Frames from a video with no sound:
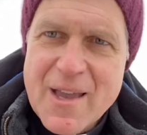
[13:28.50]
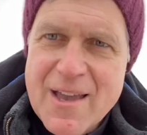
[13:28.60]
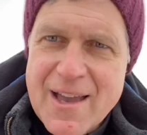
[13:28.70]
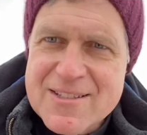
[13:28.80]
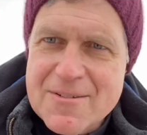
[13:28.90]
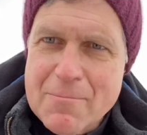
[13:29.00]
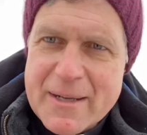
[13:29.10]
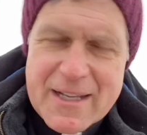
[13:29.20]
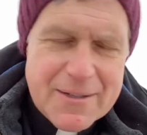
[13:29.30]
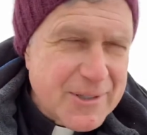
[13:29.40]
As of
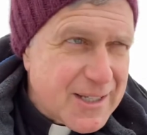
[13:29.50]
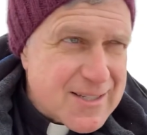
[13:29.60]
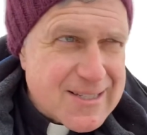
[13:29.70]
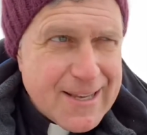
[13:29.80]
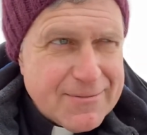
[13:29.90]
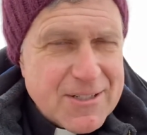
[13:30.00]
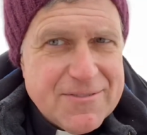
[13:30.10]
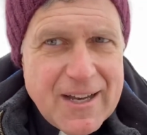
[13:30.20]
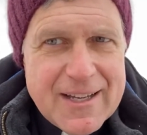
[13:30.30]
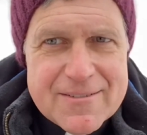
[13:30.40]
Monday, we had
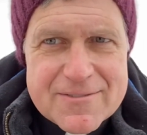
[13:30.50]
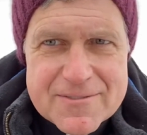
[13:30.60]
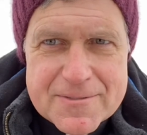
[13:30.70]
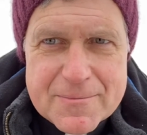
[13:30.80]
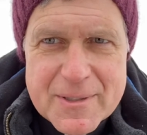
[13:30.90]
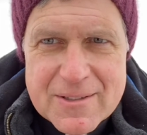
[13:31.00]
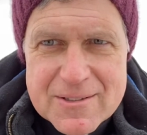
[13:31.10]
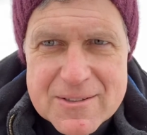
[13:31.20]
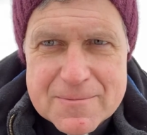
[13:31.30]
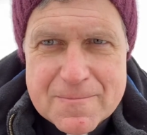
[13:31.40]
75
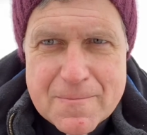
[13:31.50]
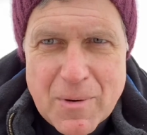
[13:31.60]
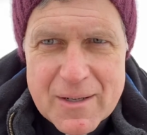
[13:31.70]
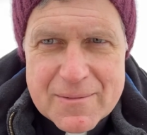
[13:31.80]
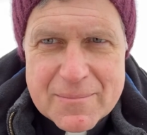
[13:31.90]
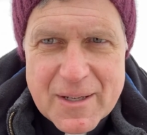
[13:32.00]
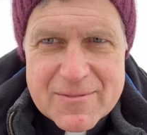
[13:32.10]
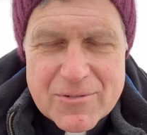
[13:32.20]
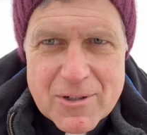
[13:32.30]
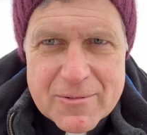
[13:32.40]
meals bought and paid
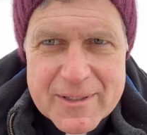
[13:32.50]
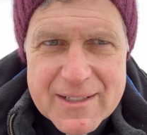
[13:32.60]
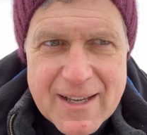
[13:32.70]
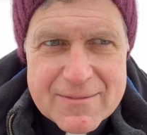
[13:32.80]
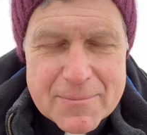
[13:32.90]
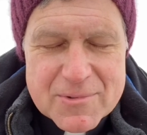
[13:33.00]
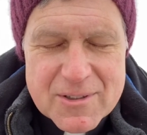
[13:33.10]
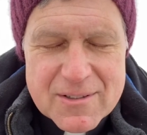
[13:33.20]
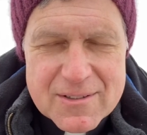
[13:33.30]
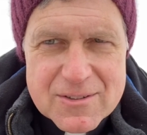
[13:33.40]
for. We can have up
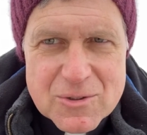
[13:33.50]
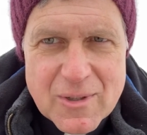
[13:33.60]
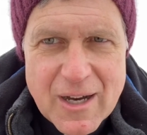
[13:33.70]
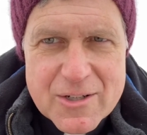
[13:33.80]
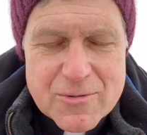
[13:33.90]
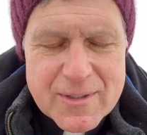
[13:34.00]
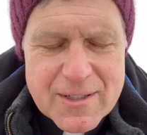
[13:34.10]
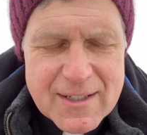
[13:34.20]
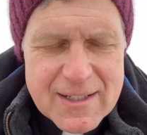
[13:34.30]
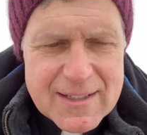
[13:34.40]
to 200.
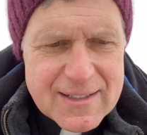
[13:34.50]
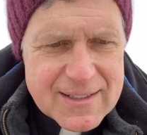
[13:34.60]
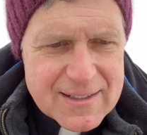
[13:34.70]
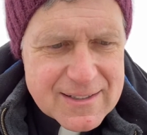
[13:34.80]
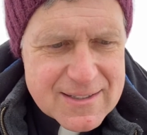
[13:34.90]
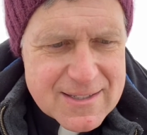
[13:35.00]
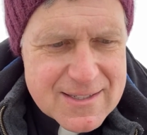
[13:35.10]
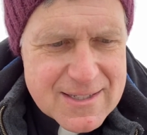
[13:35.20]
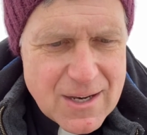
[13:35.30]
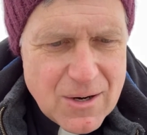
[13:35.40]
It
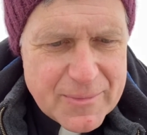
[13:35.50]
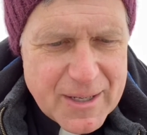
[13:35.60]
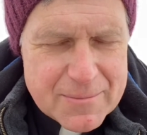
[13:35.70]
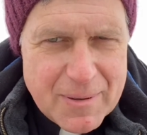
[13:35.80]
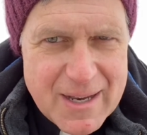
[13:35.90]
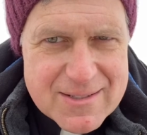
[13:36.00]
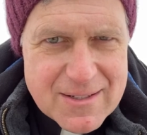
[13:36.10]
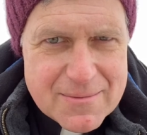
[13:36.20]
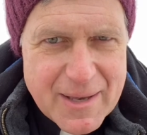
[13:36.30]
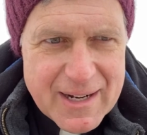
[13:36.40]
is homemade
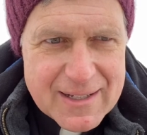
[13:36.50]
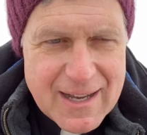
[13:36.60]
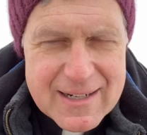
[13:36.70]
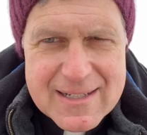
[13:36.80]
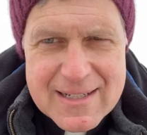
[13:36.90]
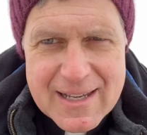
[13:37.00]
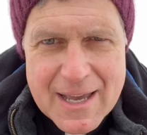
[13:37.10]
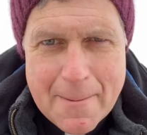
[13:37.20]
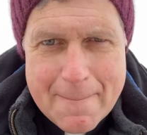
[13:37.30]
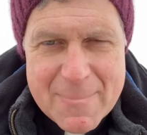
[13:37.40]
pasta, manicotti,
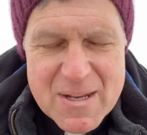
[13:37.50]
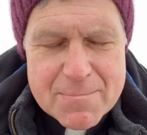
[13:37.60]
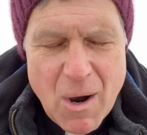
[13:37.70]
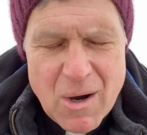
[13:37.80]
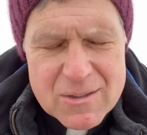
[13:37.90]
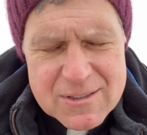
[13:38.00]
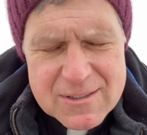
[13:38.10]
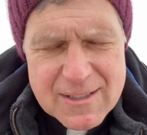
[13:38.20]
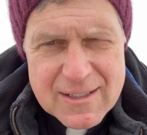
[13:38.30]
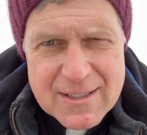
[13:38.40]
and meatballs,
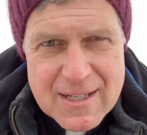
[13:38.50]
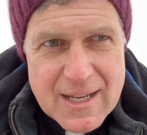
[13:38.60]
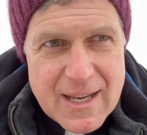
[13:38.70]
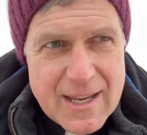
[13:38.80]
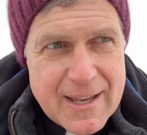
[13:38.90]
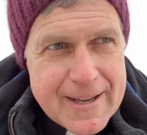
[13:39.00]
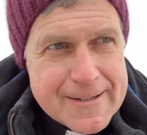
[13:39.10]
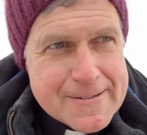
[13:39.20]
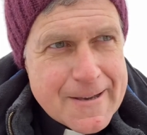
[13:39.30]
and